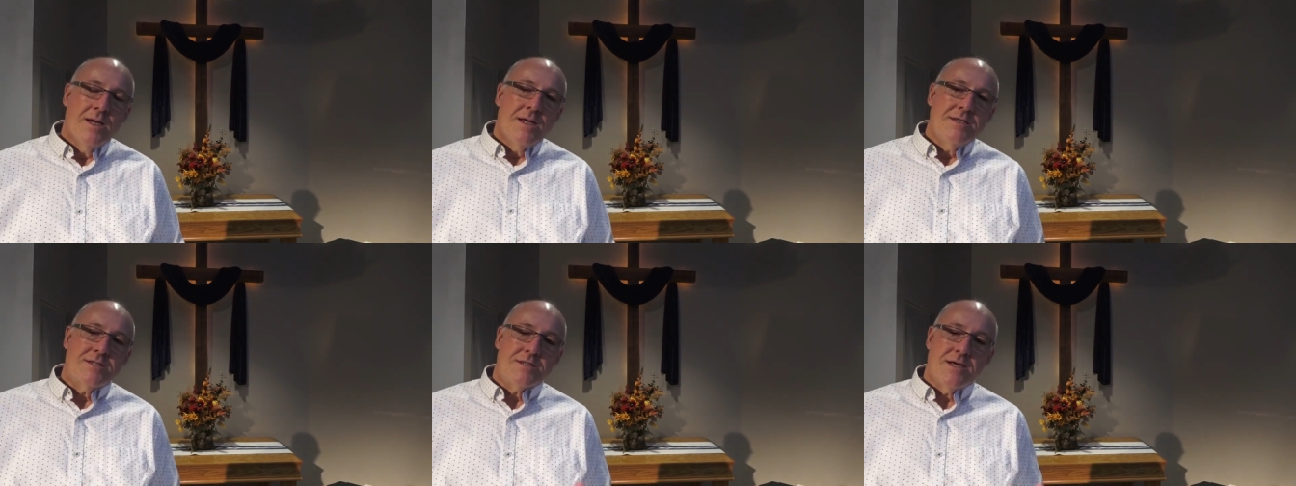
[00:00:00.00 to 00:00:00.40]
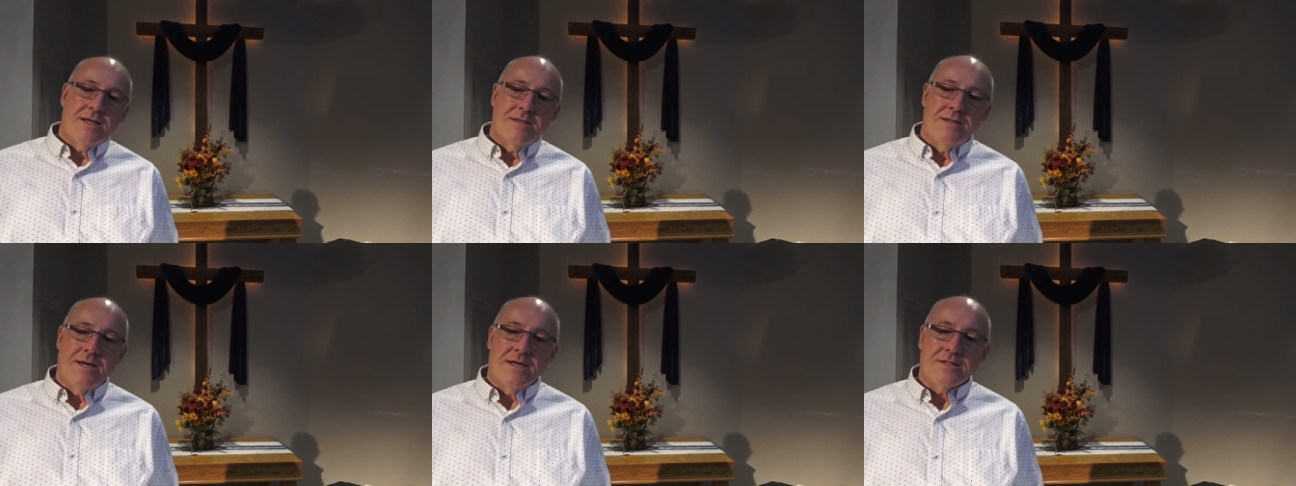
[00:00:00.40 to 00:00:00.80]
he
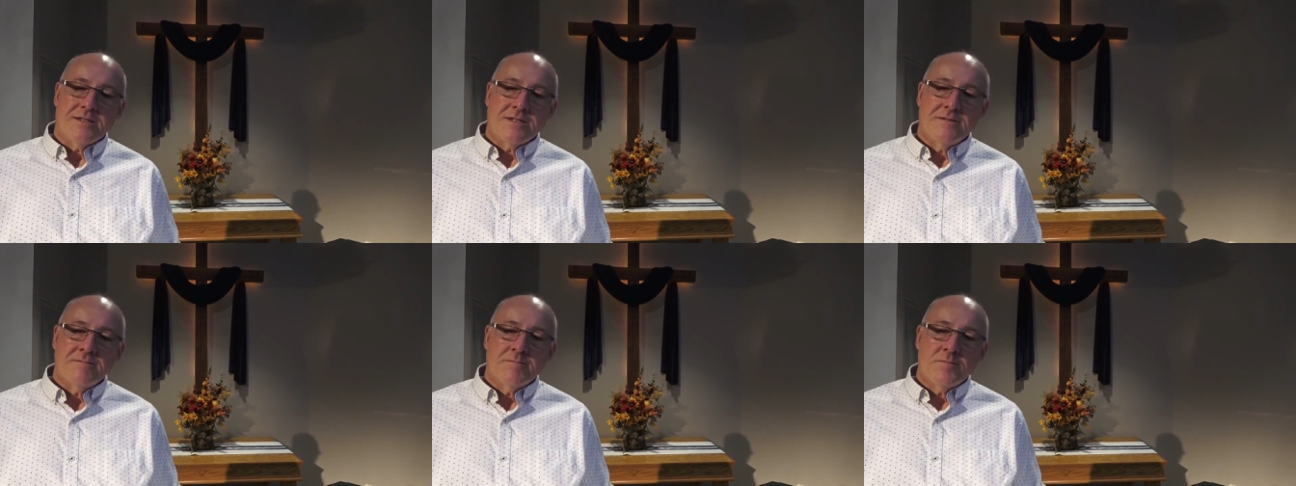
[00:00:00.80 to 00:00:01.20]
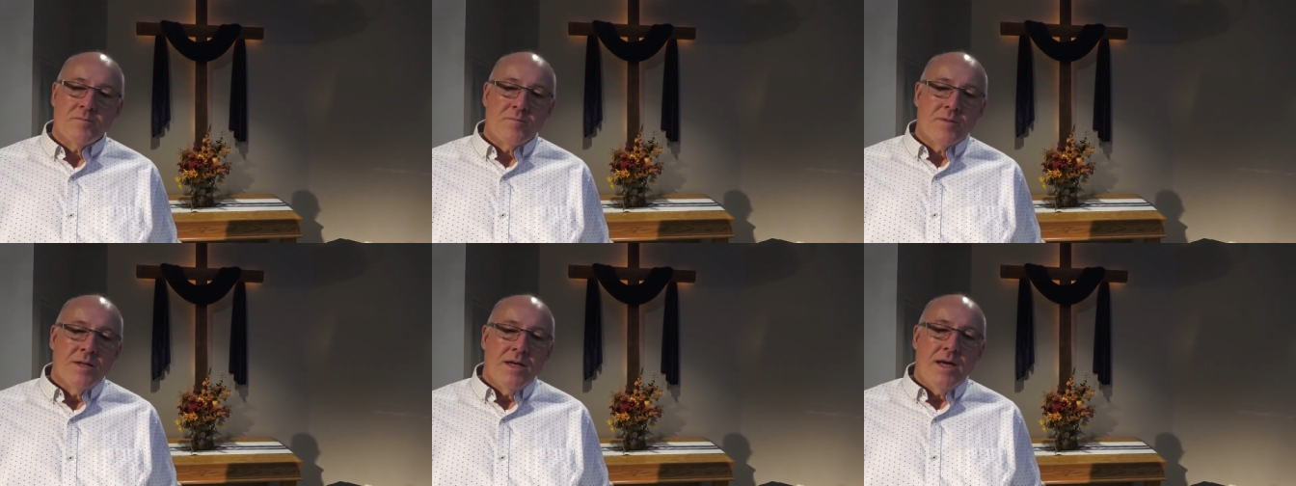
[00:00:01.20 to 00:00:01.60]
said this
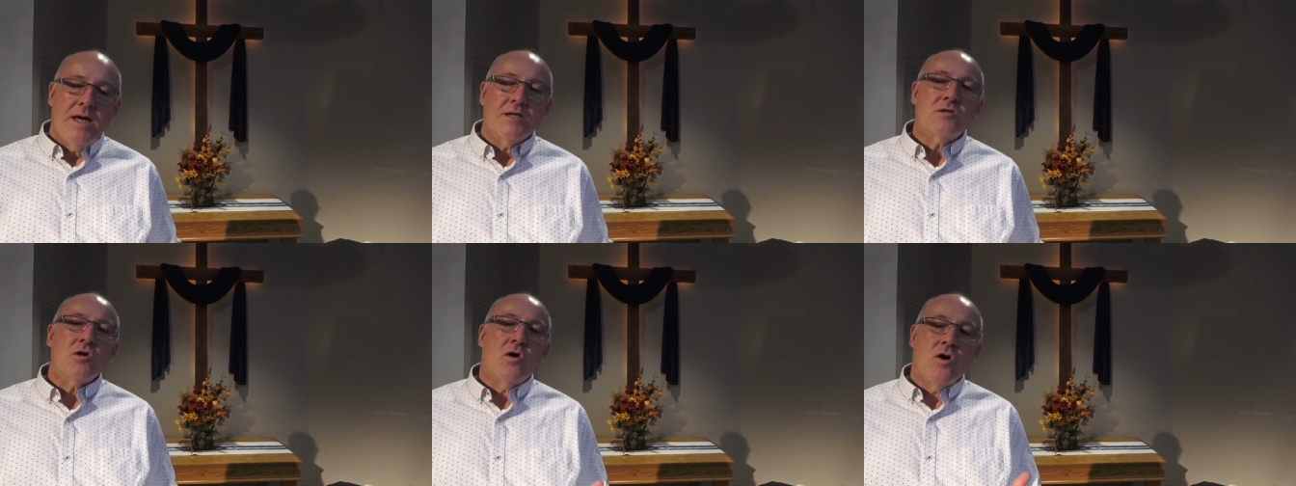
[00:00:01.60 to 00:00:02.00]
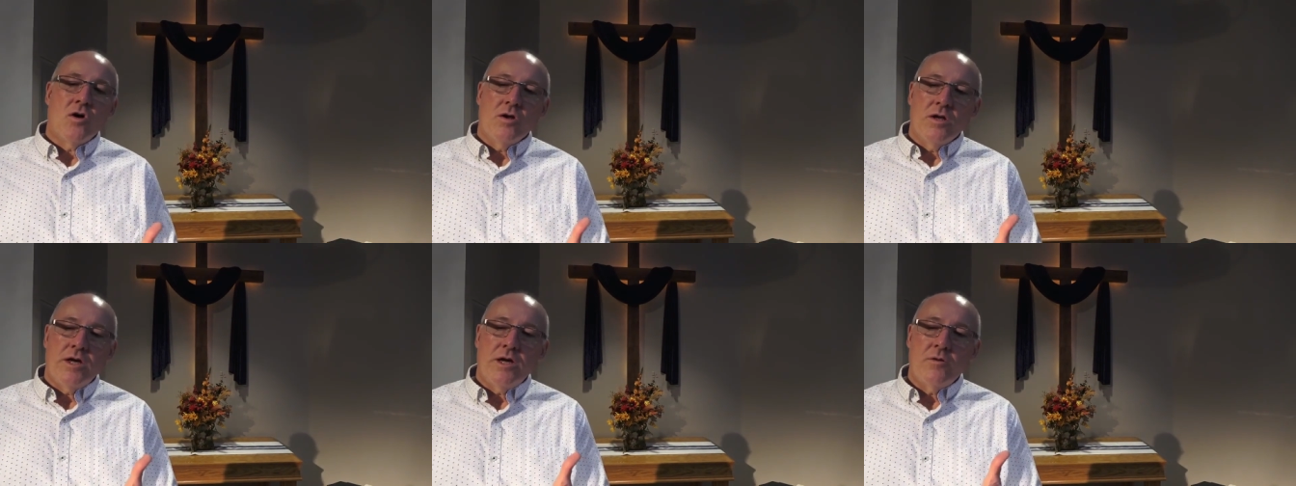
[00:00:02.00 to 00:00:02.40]
It's
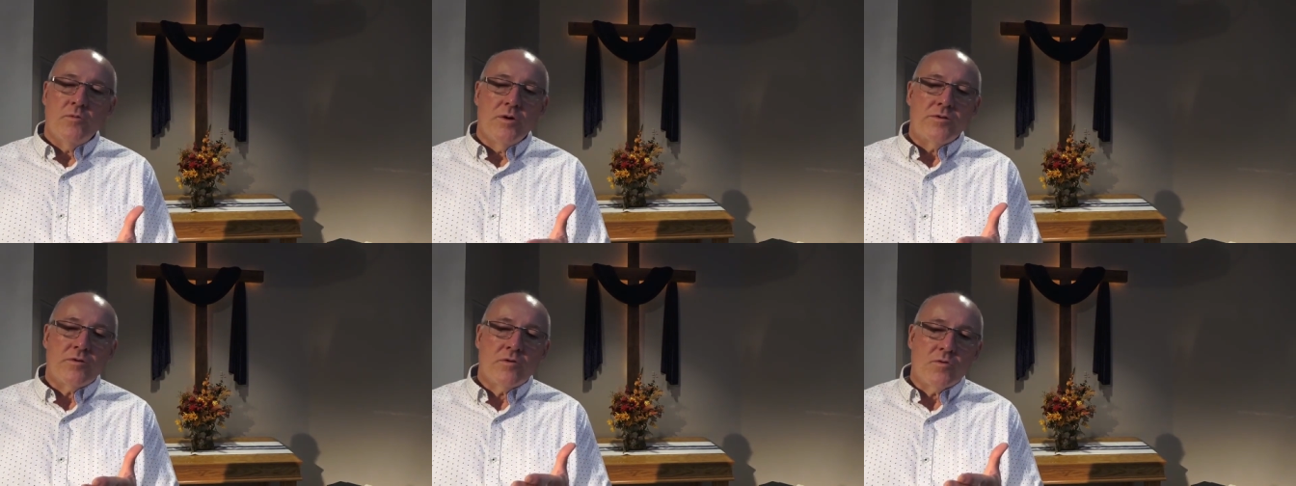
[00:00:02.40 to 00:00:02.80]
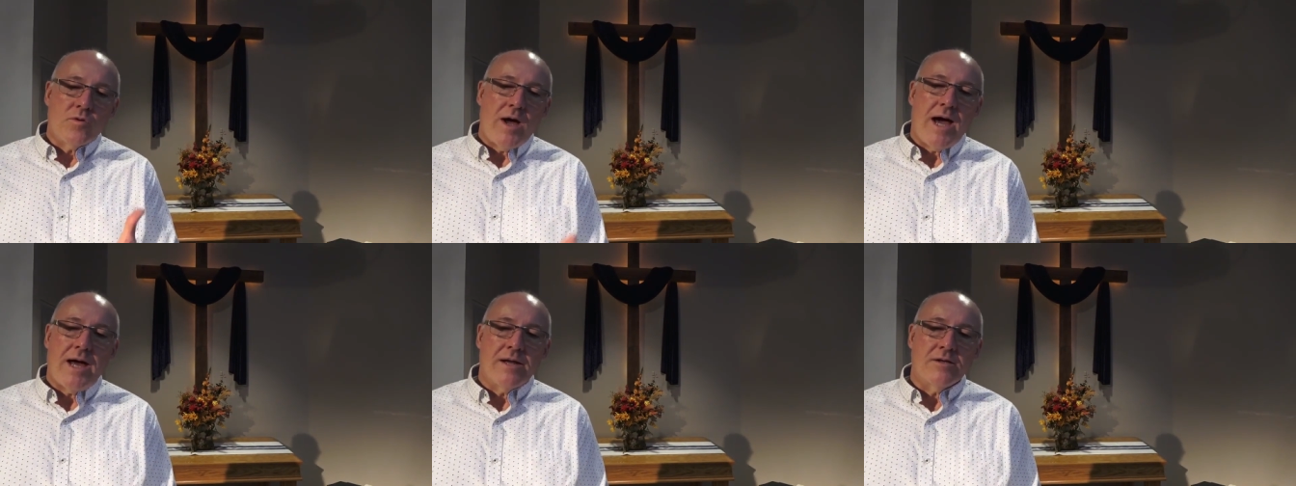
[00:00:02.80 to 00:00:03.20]
only with
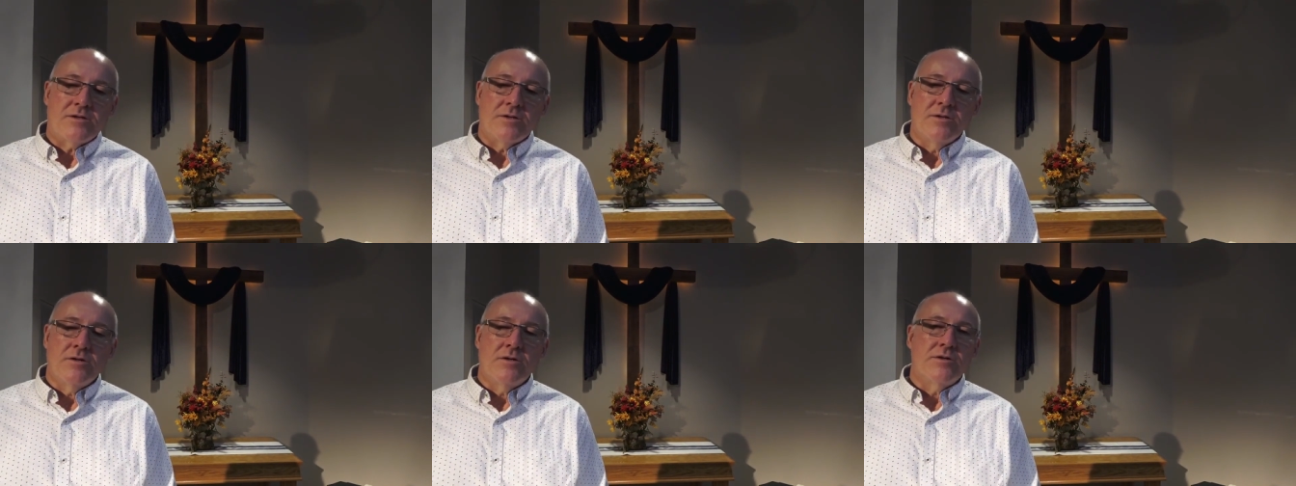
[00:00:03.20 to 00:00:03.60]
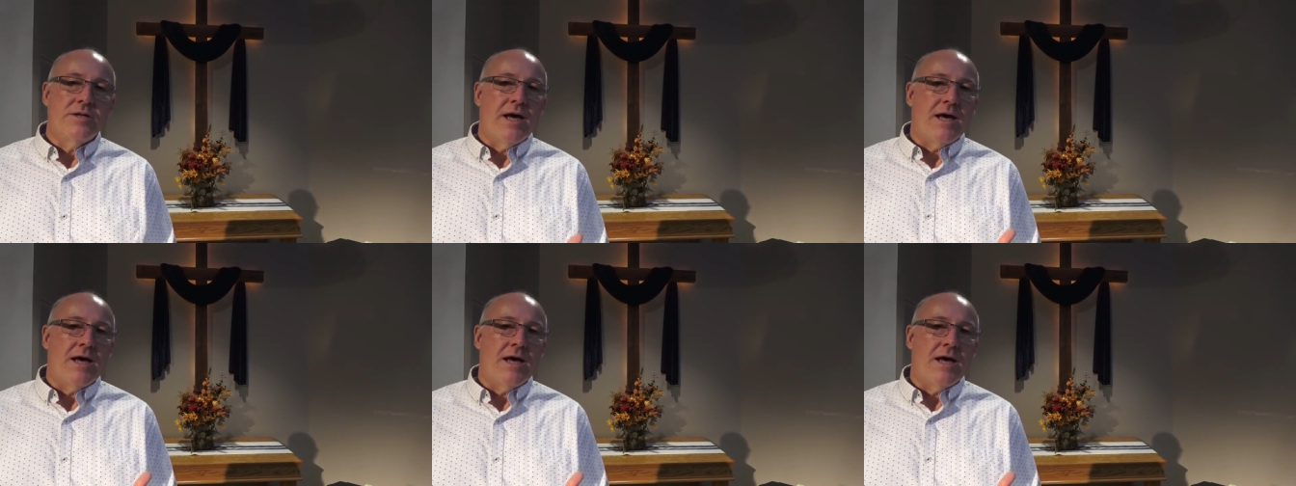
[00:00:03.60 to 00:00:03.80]
gratitude